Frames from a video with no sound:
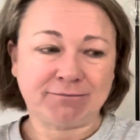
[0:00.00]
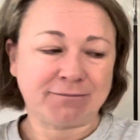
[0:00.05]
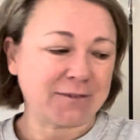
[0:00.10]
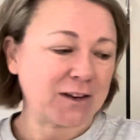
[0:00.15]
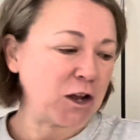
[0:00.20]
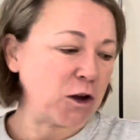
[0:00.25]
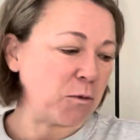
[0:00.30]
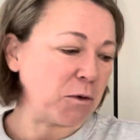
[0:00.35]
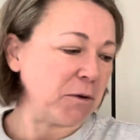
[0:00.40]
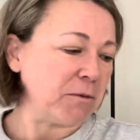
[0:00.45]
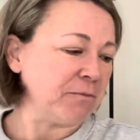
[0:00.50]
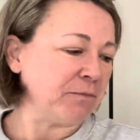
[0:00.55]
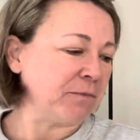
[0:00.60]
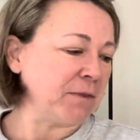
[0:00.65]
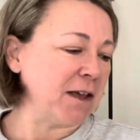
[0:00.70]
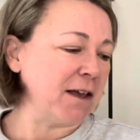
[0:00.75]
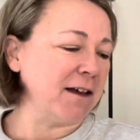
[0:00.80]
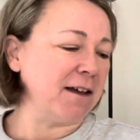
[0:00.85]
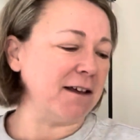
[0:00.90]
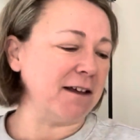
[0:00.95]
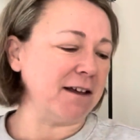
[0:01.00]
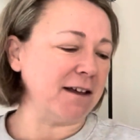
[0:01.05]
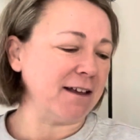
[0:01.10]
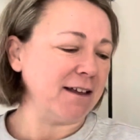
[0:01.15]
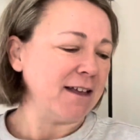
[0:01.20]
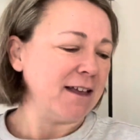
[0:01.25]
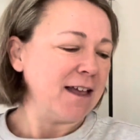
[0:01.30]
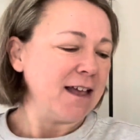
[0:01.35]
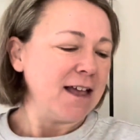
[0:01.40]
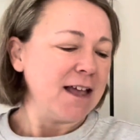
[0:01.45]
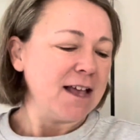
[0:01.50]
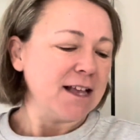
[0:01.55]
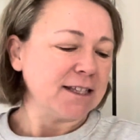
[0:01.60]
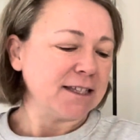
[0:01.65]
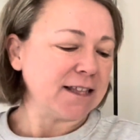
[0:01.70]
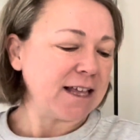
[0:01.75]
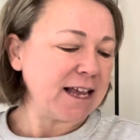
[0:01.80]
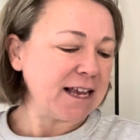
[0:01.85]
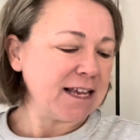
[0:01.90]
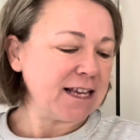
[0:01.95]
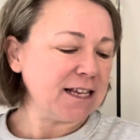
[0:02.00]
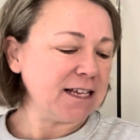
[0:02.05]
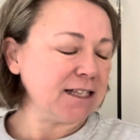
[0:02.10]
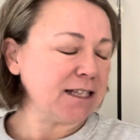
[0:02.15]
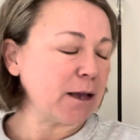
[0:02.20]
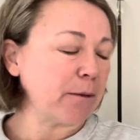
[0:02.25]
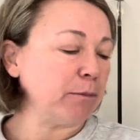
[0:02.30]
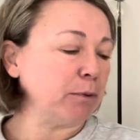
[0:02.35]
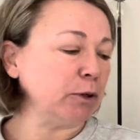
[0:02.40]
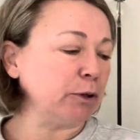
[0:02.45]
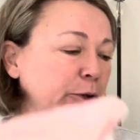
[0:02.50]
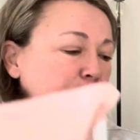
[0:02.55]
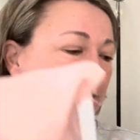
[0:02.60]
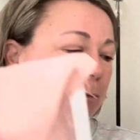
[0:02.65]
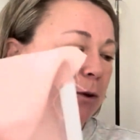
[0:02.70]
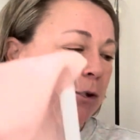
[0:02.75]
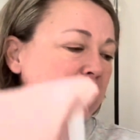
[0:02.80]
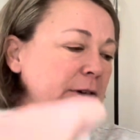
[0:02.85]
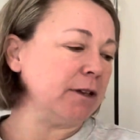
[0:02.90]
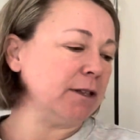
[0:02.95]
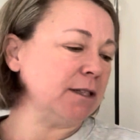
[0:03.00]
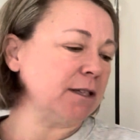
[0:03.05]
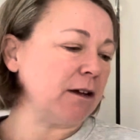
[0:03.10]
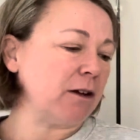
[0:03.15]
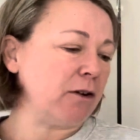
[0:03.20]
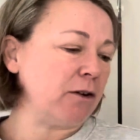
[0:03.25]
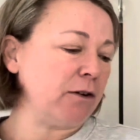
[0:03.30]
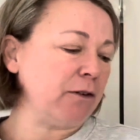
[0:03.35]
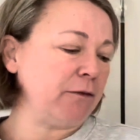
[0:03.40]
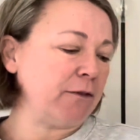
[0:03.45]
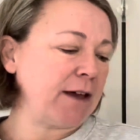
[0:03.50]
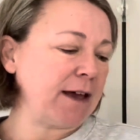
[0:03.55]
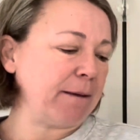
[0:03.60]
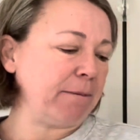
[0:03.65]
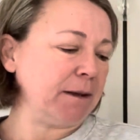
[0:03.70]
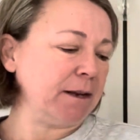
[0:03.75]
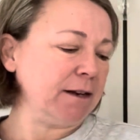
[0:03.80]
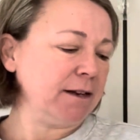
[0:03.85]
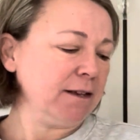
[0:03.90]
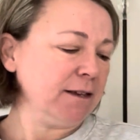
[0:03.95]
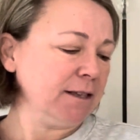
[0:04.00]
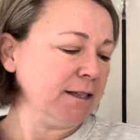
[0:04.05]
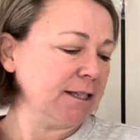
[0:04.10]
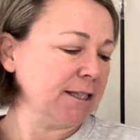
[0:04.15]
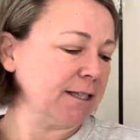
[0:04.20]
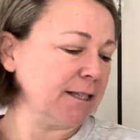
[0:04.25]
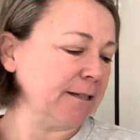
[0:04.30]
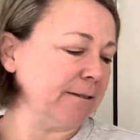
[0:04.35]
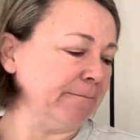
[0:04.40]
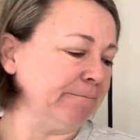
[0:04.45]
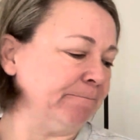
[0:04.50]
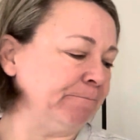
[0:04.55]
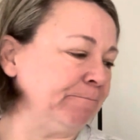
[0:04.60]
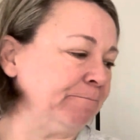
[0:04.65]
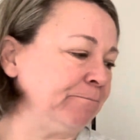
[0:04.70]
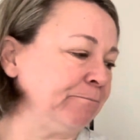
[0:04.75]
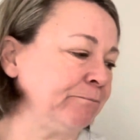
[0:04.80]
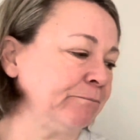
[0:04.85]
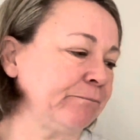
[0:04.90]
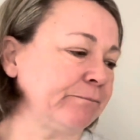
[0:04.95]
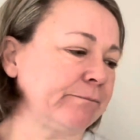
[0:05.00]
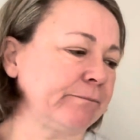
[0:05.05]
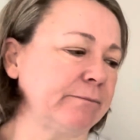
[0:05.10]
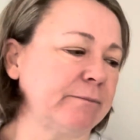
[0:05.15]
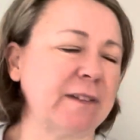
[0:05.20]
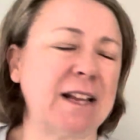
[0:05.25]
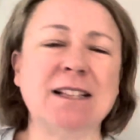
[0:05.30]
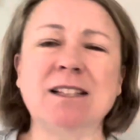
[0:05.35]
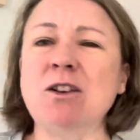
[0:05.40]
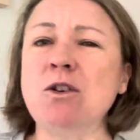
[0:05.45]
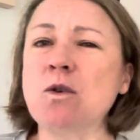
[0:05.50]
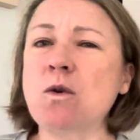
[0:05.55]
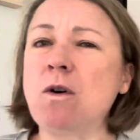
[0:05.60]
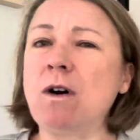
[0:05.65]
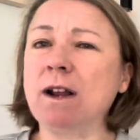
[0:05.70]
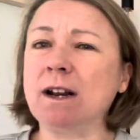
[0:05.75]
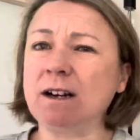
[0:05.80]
oh well. So that is Bluebirds of Happiness. It's got quite a